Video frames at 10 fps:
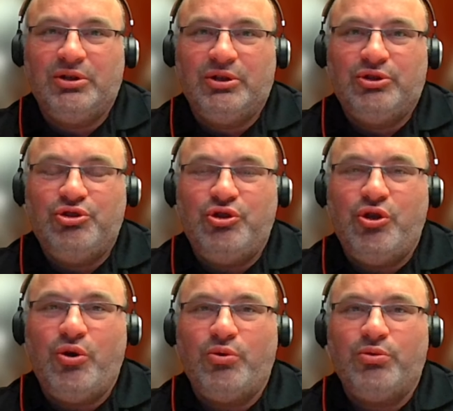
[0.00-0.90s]

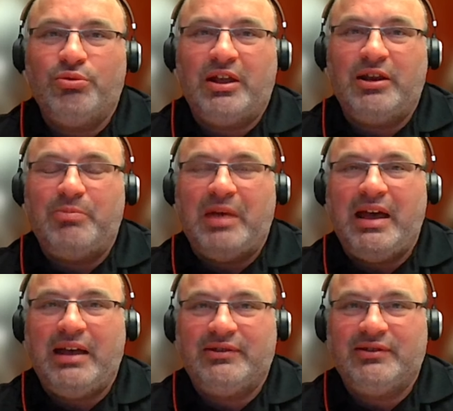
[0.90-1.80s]
know that he
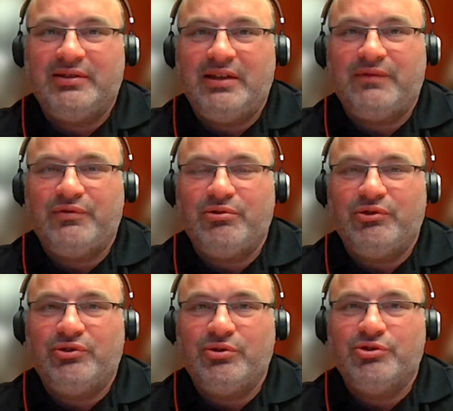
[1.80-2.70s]
passed after his
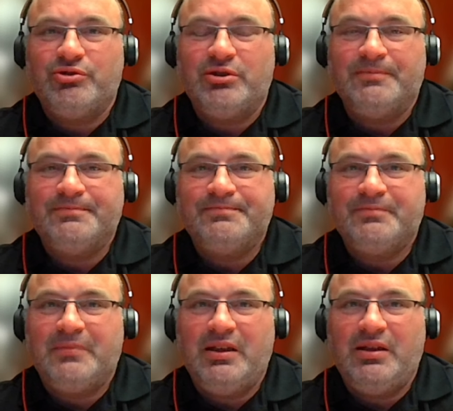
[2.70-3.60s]
surgery
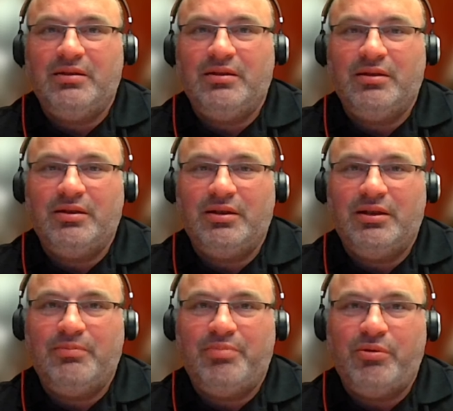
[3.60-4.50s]
and
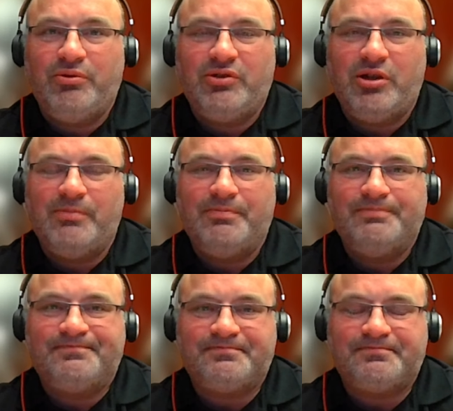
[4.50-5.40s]
and post op
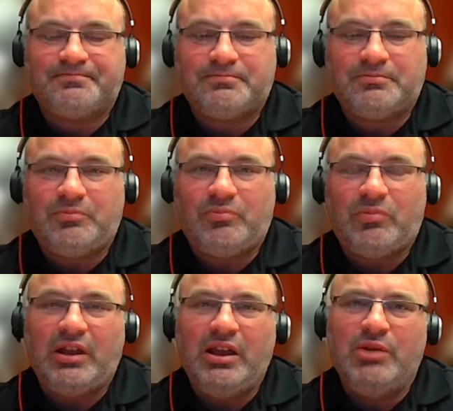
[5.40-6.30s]

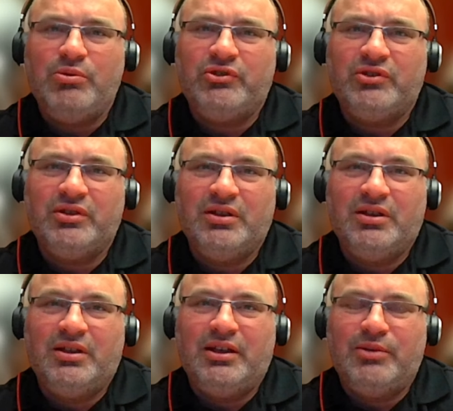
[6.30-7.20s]
and it was
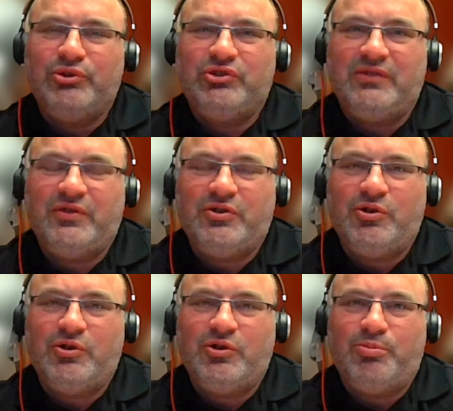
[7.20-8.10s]
it was
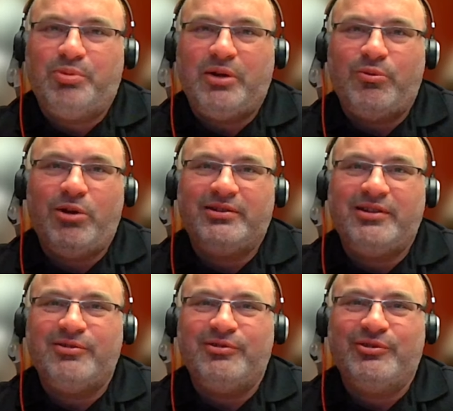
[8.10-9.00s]
difficult but i walked
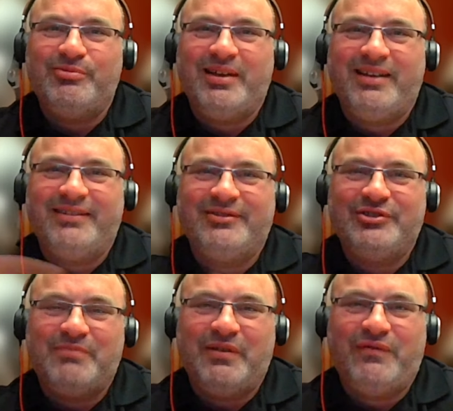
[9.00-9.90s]
out into my
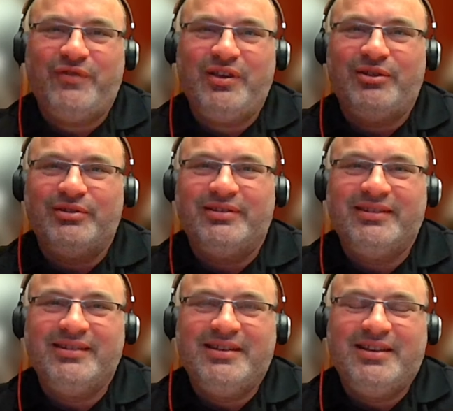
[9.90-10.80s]
jeff my field
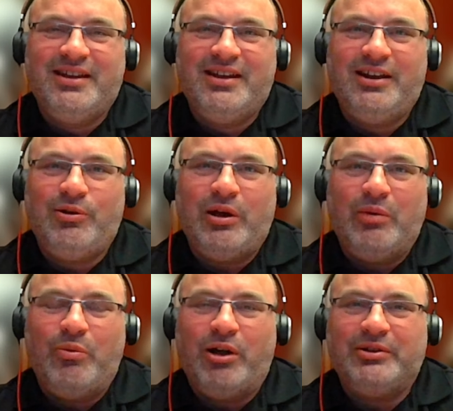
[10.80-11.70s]
and I, I,
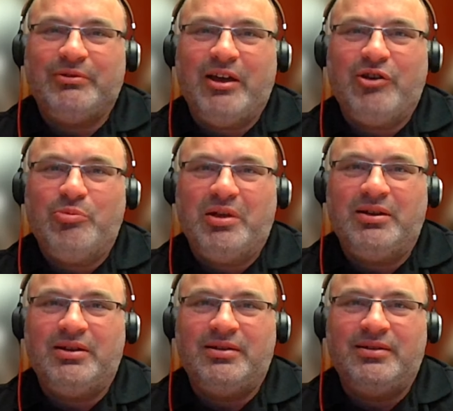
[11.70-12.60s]
walked around a bit
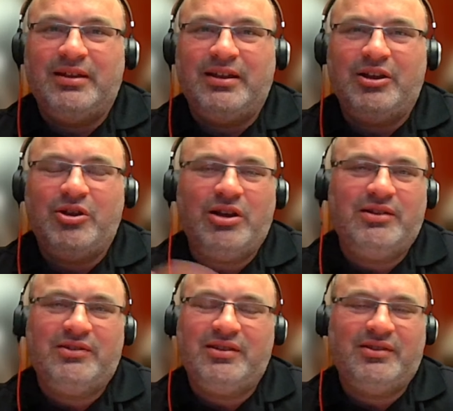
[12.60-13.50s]
and and it got
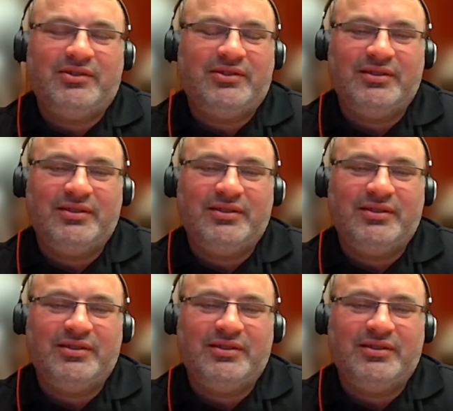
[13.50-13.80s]
into this